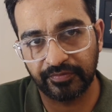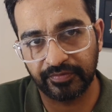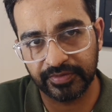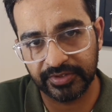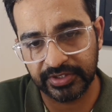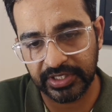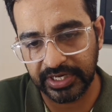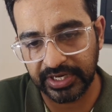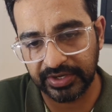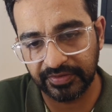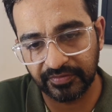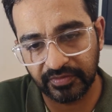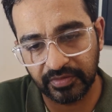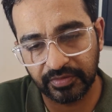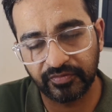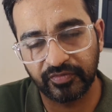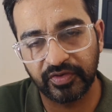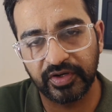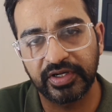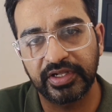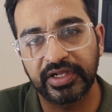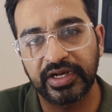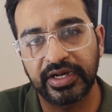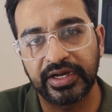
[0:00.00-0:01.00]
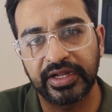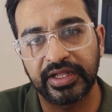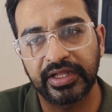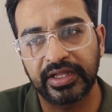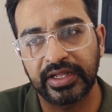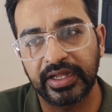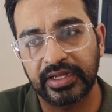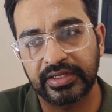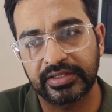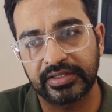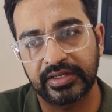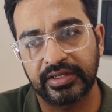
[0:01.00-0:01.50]
starting from one
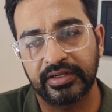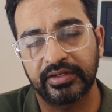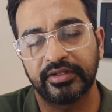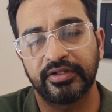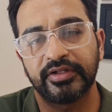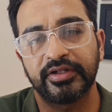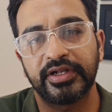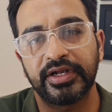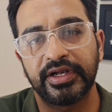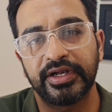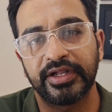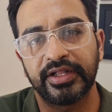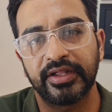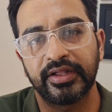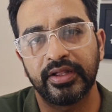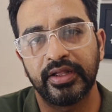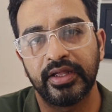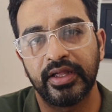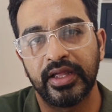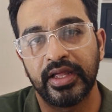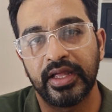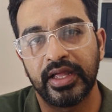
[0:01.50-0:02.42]
clinic and another clinic.